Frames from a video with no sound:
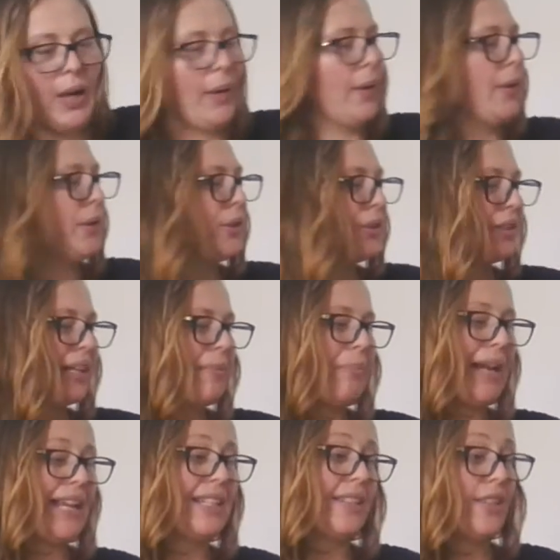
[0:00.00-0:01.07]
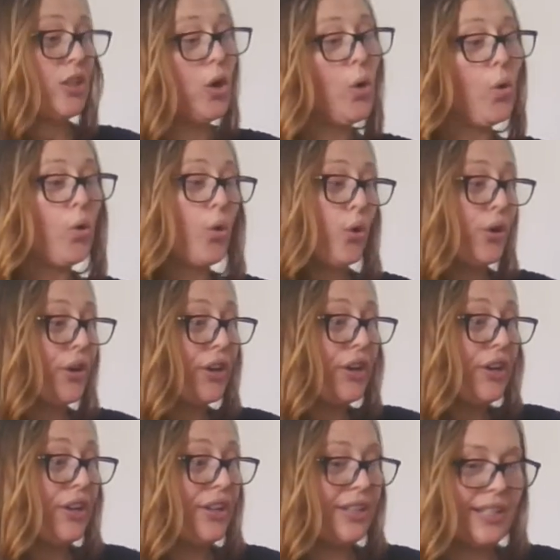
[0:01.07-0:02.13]
Oh, you can place your
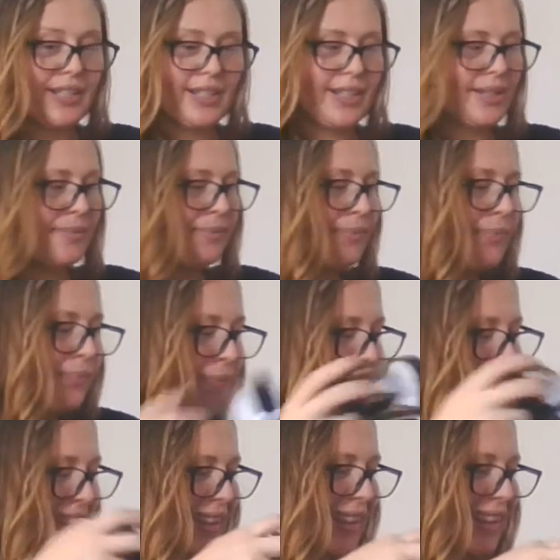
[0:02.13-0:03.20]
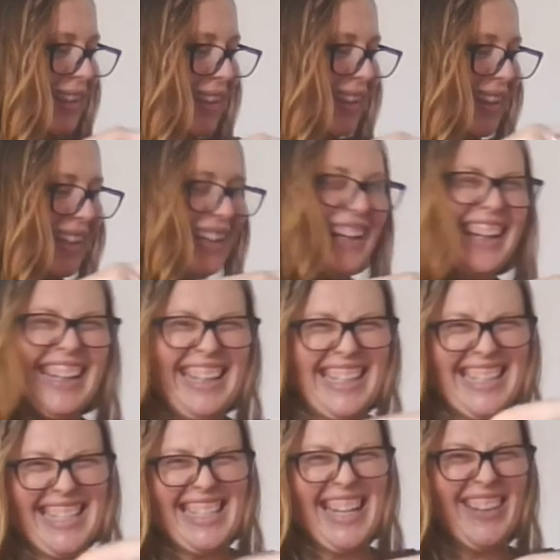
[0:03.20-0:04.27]
orders.
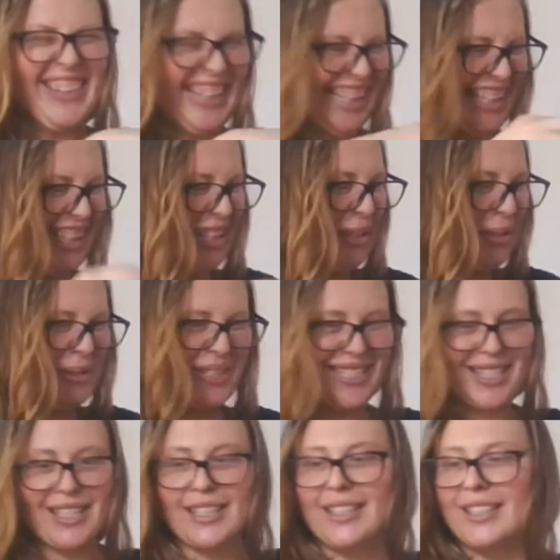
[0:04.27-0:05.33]
It's so cute.